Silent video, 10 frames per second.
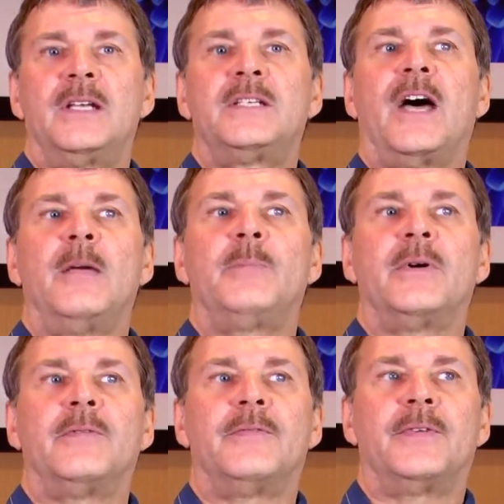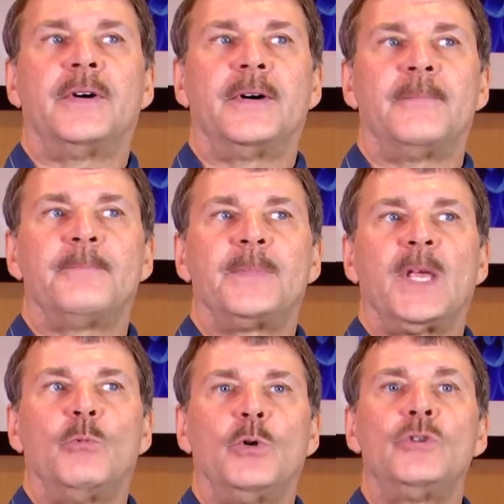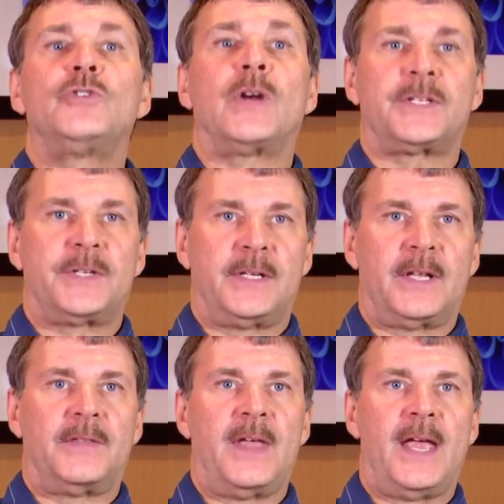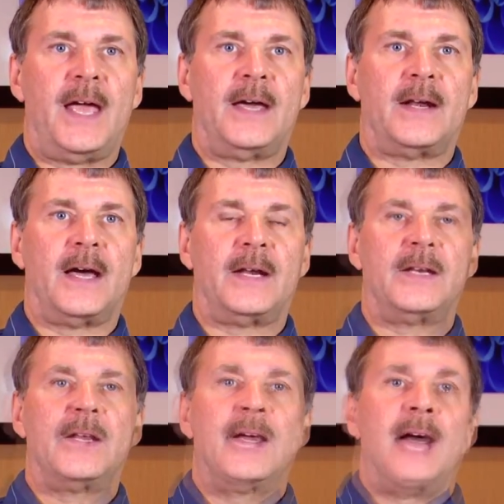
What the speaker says: type of wound dressing that they had on it,